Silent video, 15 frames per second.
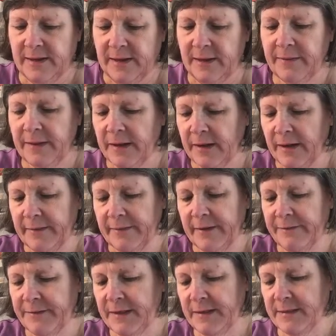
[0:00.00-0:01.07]
And then I
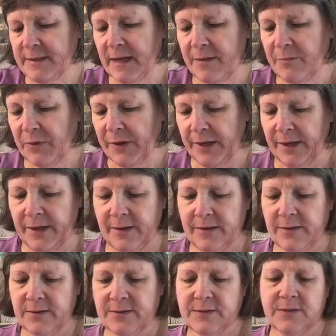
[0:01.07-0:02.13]
left the inside
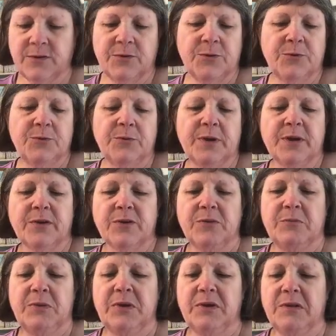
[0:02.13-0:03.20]
blank, so it
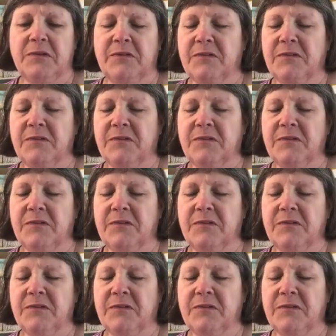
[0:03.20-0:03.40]
could be